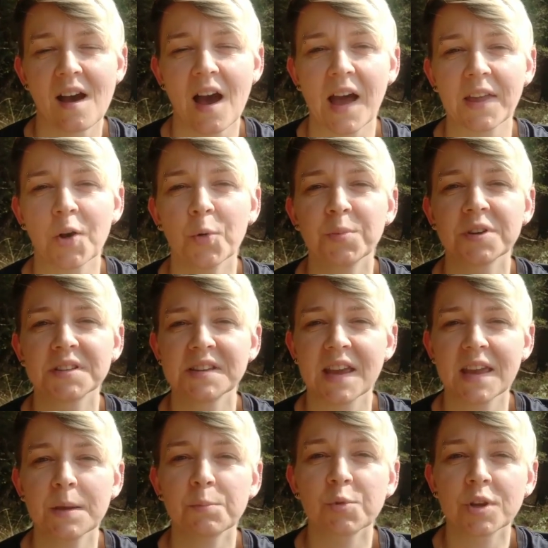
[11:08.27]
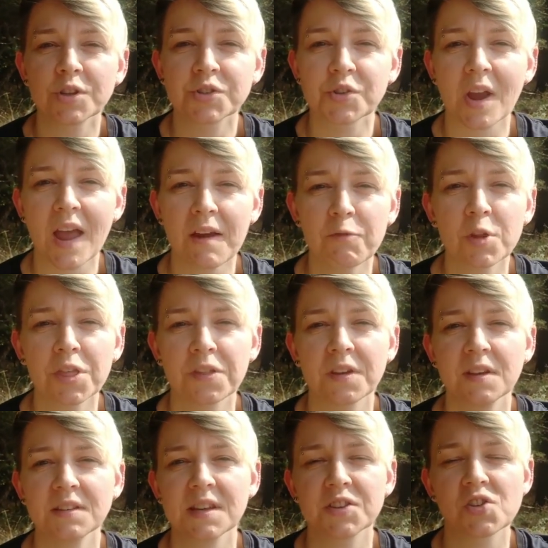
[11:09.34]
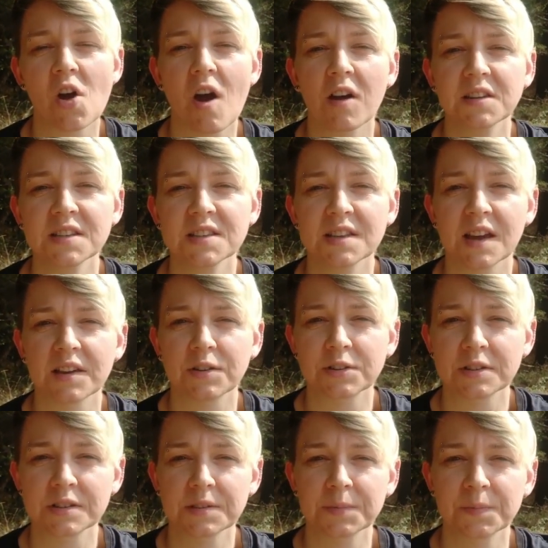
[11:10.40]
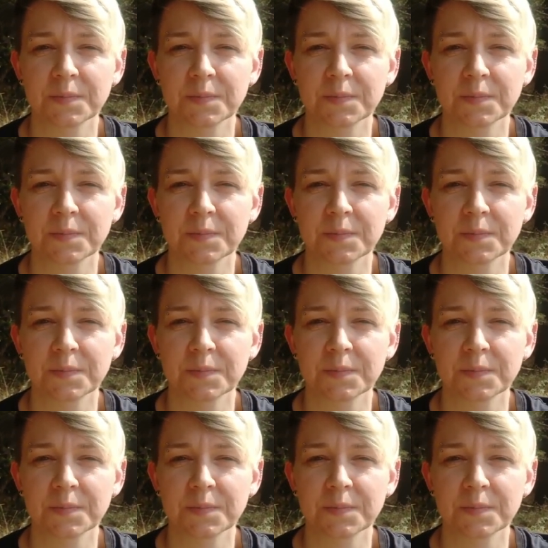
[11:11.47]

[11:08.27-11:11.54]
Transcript: I hope your day brings you everything that your heart desires.